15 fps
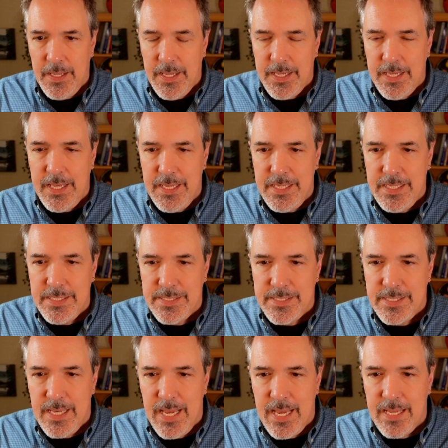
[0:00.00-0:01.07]

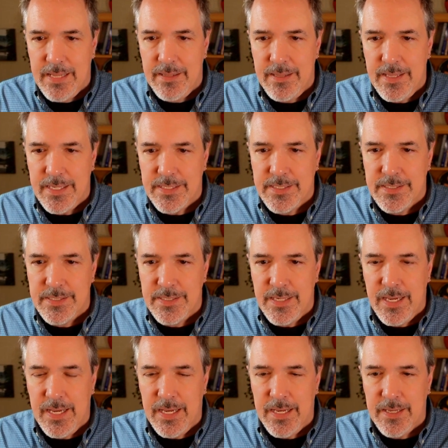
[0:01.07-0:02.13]
Keats had this,
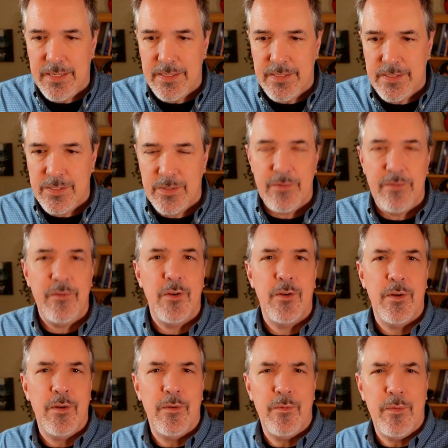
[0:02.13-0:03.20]
so if
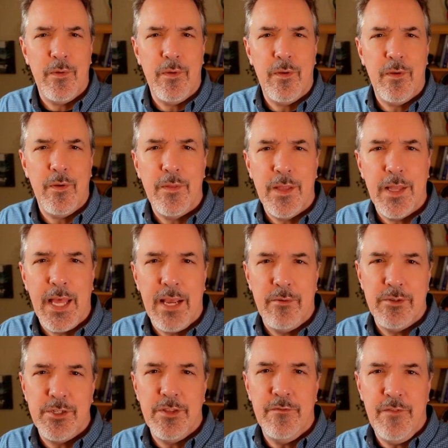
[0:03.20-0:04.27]
you heard the
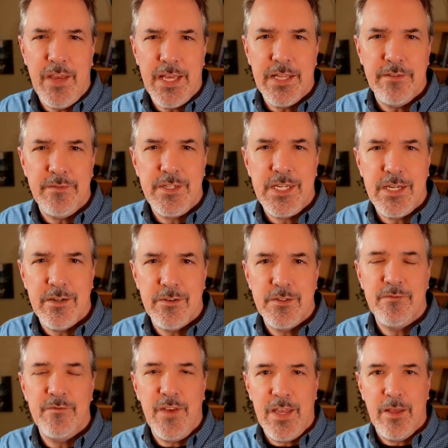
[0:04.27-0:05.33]
language, the veil of tears,
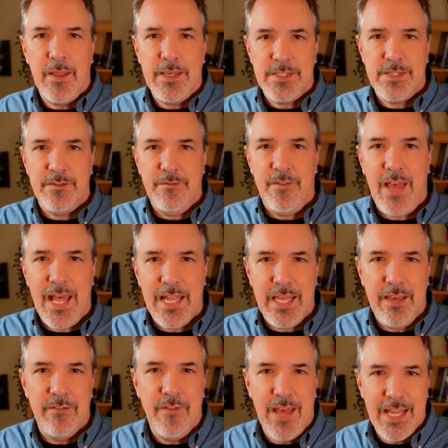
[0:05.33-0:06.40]
veil as in
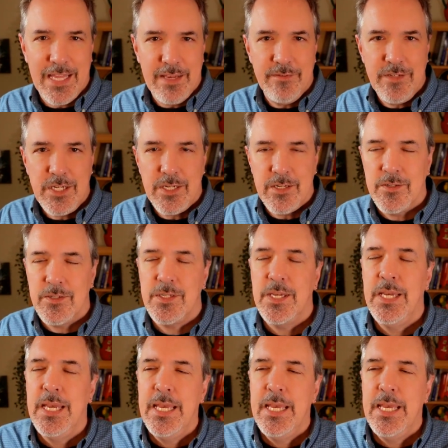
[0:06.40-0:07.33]
valley, a valley of tears.